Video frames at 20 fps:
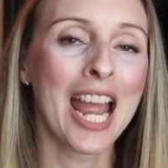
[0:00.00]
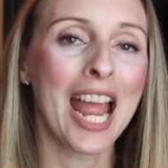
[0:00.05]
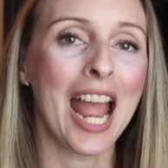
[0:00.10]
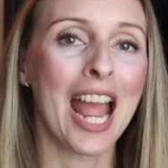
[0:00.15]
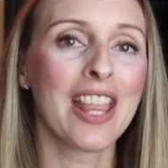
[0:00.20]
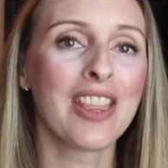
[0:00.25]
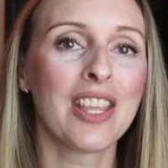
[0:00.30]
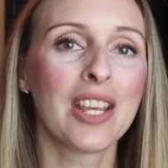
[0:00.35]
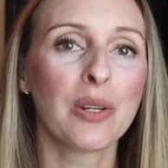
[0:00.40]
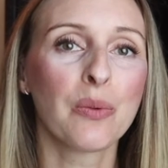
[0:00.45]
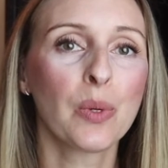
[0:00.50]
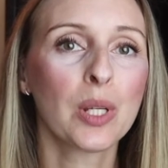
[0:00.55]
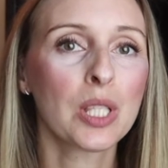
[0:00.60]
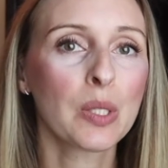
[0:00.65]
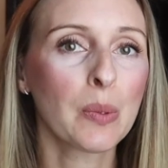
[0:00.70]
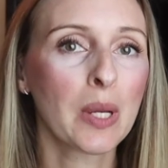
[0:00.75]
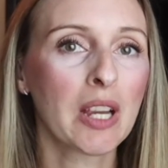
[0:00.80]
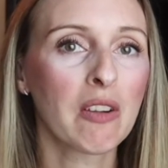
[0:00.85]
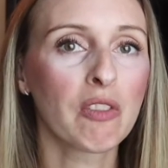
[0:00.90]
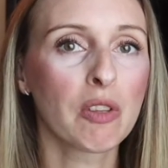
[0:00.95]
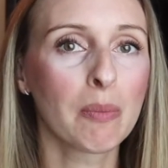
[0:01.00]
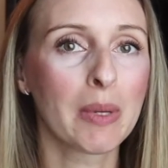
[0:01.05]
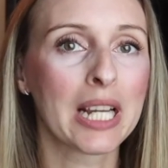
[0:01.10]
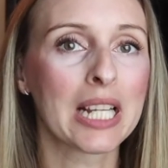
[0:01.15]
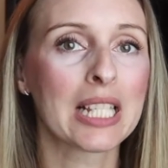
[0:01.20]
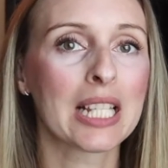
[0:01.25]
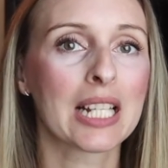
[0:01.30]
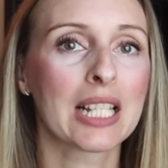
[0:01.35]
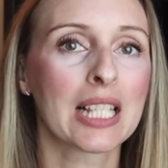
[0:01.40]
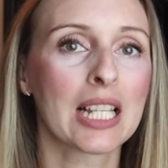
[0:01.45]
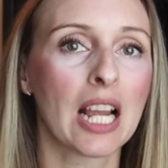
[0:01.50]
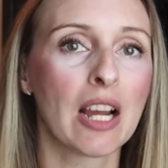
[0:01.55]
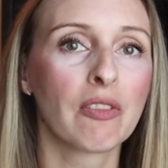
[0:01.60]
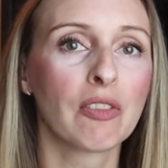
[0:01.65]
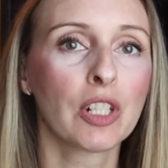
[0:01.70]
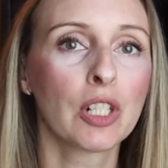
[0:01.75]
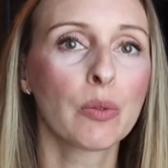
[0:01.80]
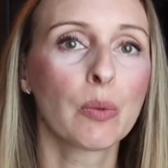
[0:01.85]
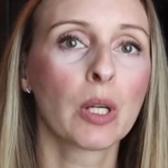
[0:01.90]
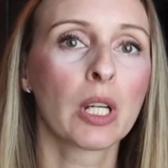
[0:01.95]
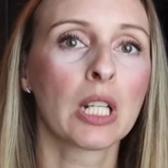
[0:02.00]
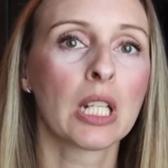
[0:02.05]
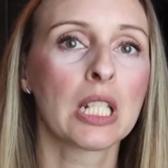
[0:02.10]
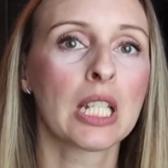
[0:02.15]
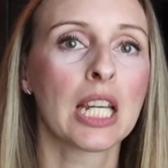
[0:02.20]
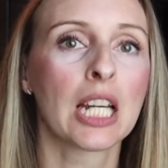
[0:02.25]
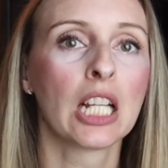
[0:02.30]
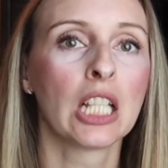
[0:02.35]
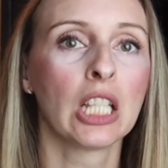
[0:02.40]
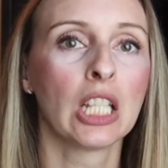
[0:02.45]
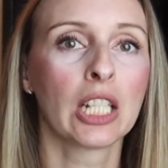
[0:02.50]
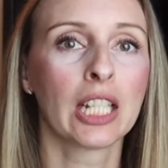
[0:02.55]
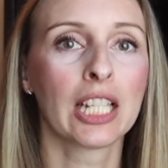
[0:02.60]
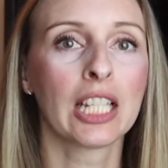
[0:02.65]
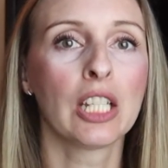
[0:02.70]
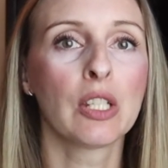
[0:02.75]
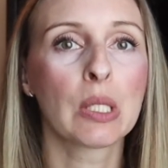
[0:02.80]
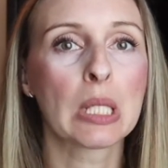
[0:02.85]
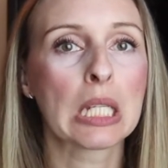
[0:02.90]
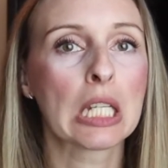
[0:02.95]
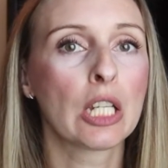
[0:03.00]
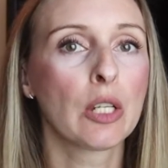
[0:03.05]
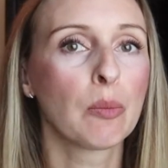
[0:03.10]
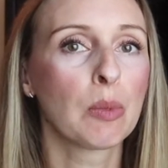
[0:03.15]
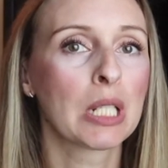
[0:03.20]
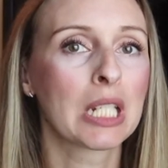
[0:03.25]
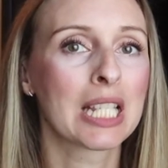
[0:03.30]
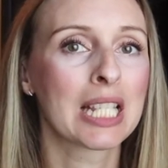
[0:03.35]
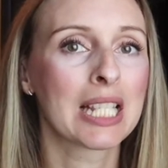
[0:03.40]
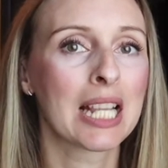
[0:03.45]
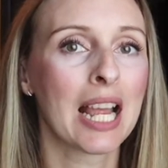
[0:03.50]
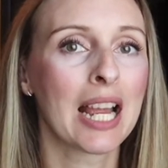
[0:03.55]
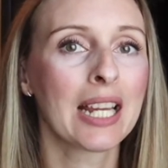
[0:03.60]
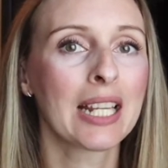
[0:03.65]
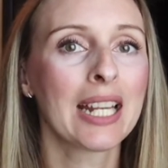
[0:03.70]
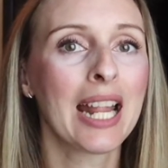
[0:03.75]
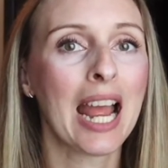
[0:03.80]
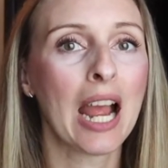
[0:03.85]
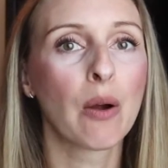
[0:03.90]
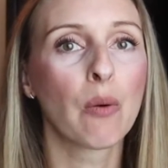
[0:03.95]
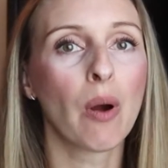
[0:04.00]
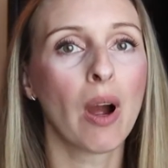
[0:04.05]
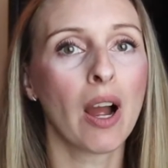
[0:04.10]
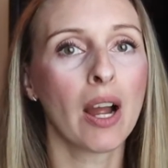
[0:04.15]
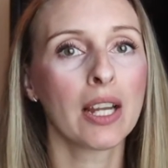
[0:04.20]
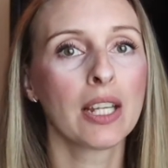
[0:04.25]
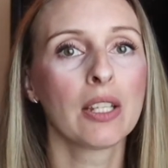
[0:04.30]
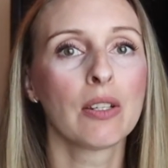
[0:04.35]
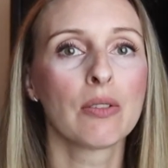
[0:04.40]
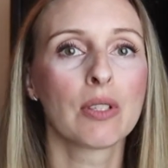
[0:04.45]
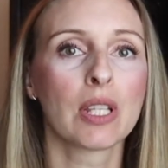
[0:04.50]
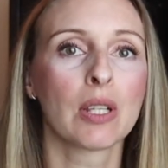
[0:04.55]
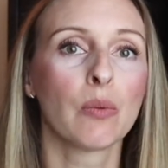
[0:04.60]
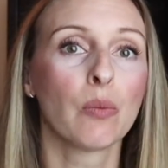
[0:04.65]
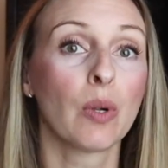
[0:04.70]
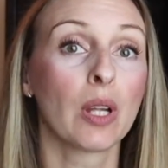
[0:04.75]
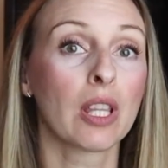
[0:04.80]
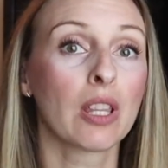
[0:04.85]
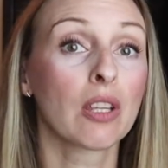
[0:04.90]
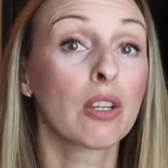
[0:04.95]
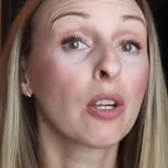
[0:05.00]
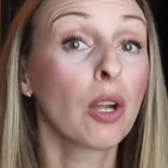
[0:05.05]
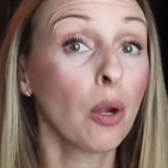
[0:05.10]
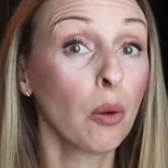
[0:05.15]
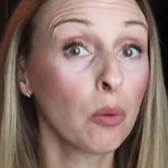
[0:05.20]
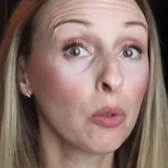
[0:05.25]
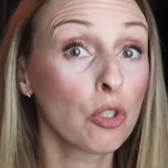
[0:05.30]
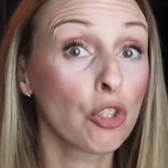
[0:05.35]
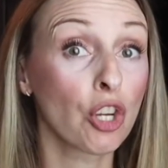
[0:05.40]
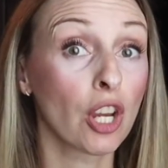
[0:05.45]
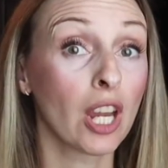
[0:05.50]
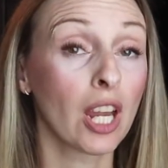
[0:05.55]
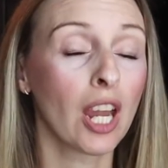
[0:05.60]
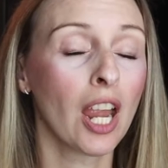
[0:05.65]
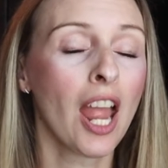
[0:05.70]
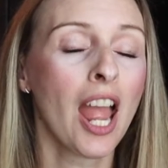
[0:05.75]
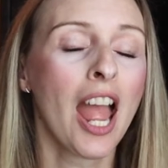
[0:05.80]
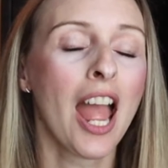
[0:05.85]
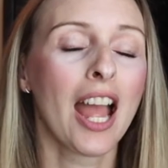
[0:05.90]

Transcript: And then once we have the basics covered, we're going to take a look at using human design, how I use it with coaching,